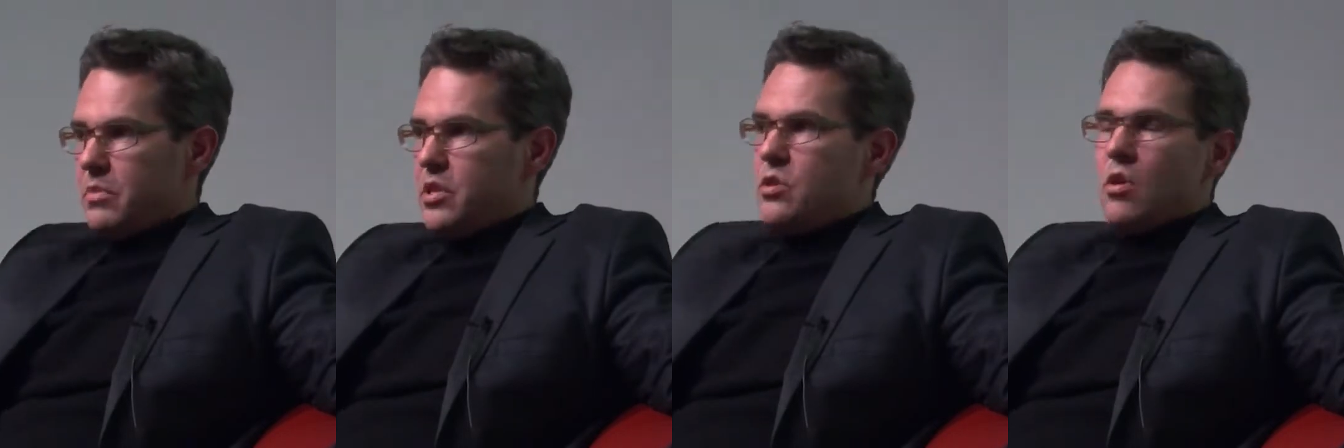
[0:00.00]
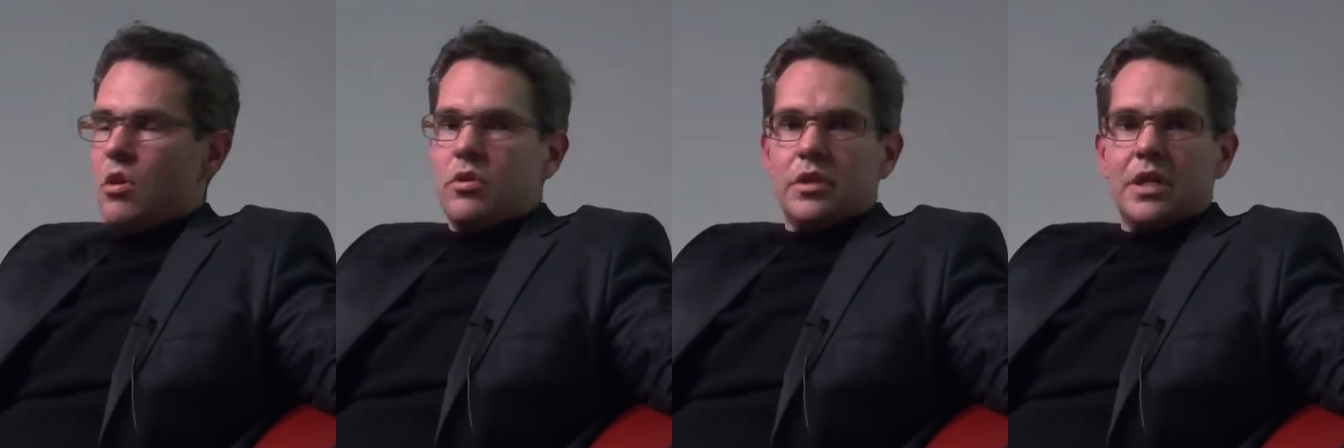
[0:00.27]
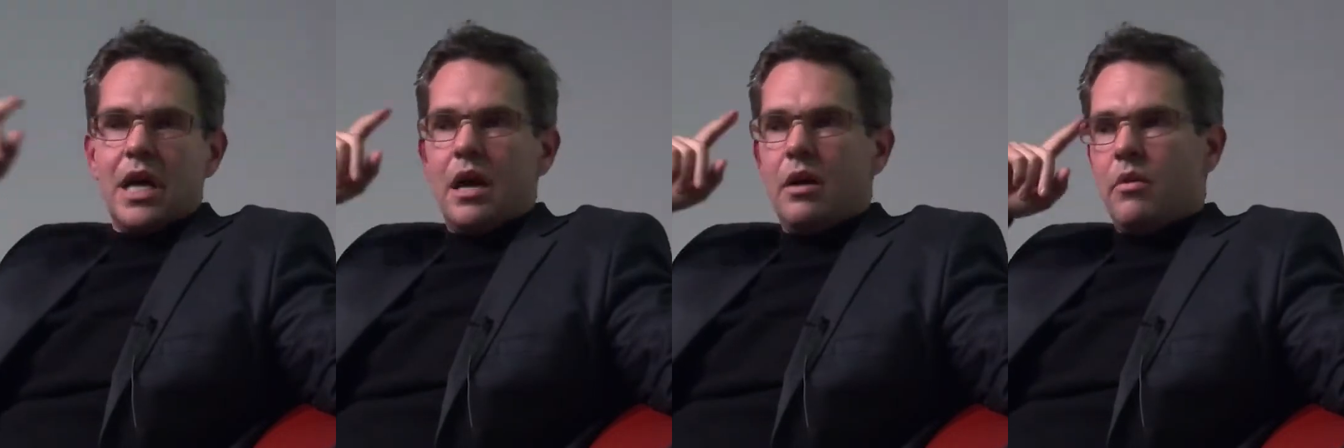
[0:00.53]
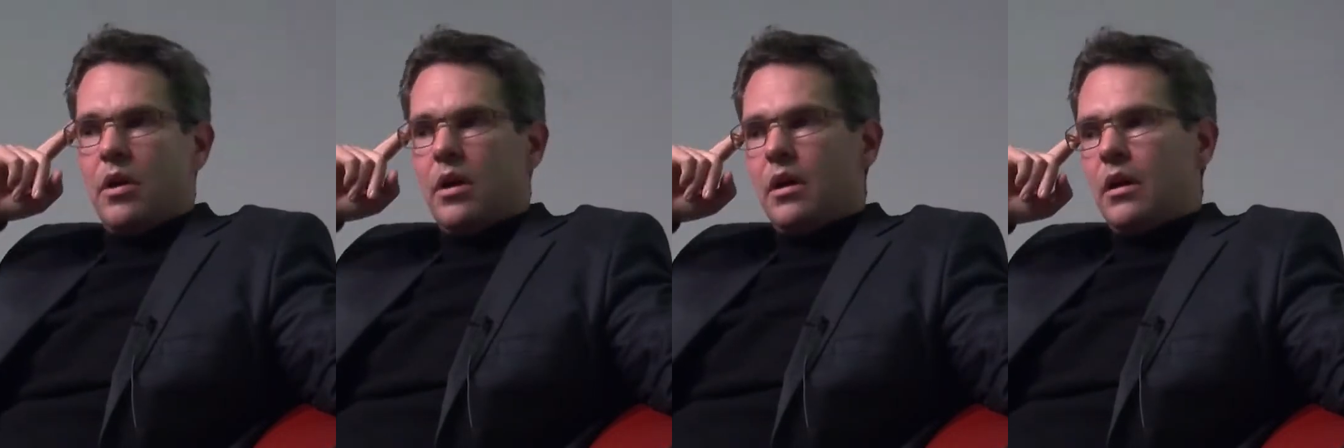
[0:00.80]
beyond
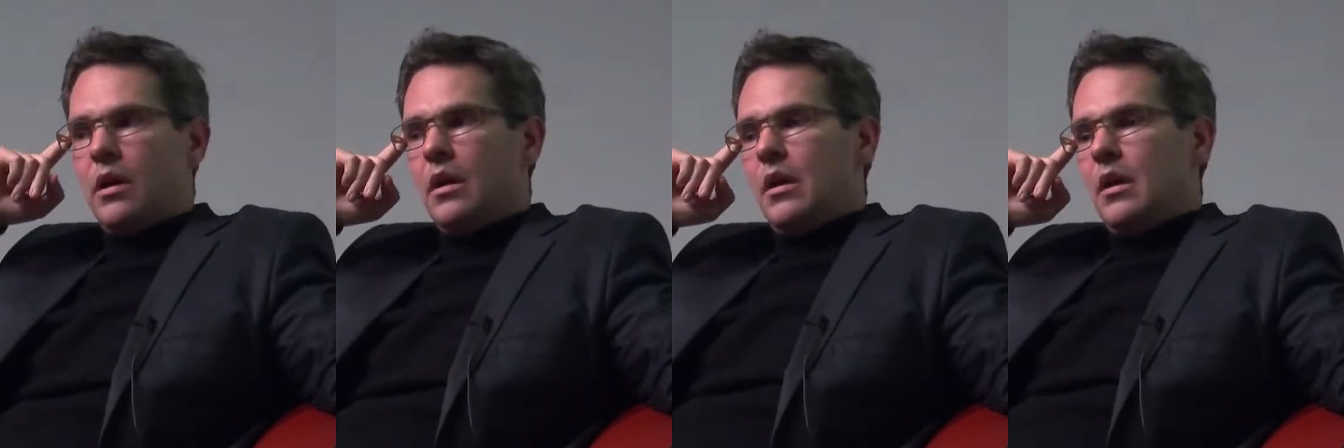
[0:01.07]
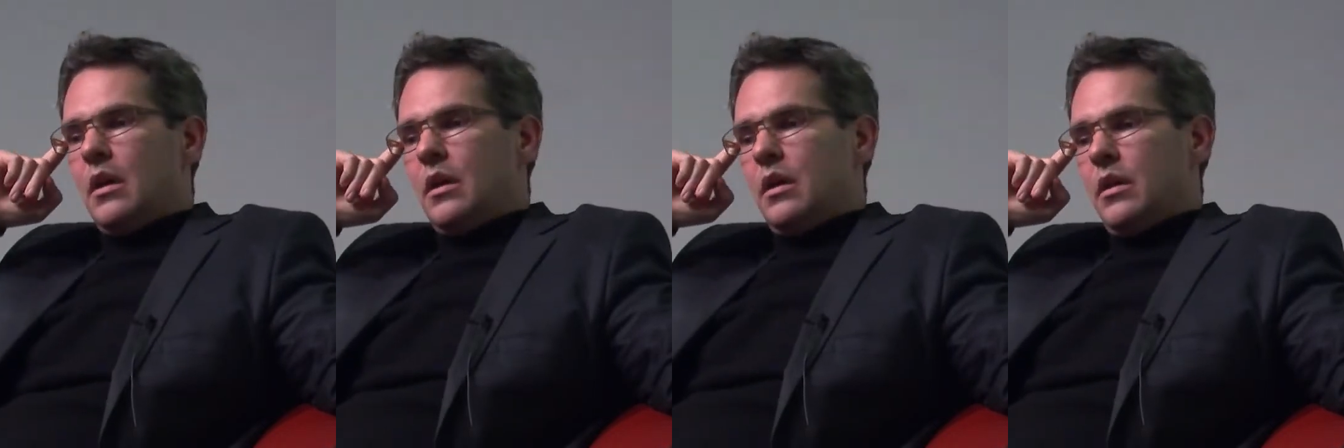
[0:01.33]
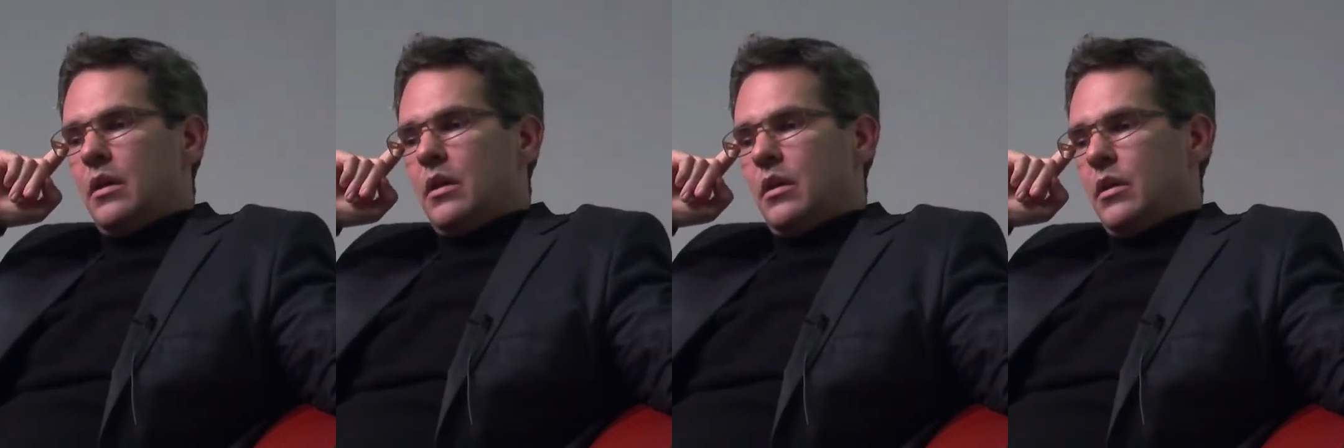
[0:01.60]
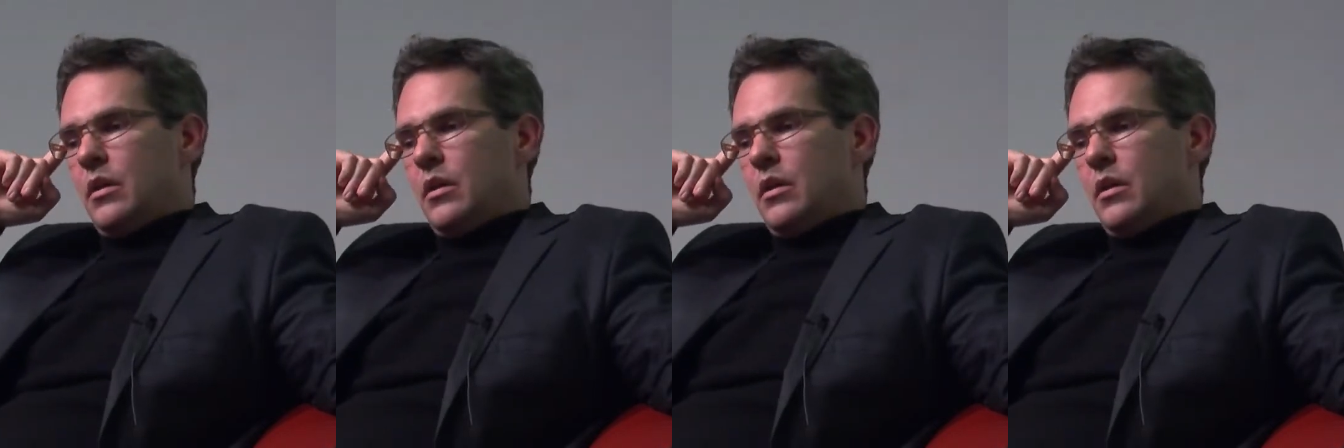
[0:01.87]
our, uh,